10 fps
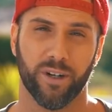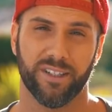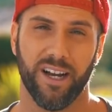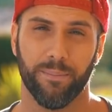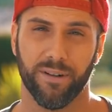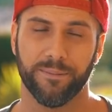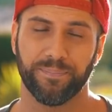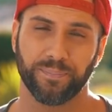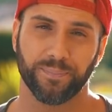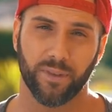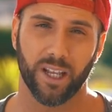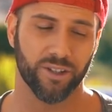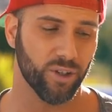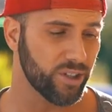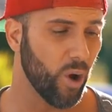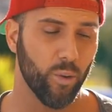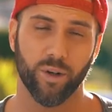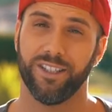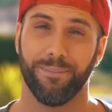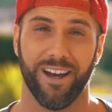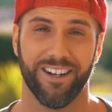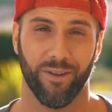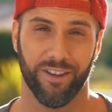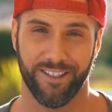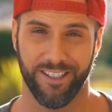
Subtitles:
for example. So it always depended on the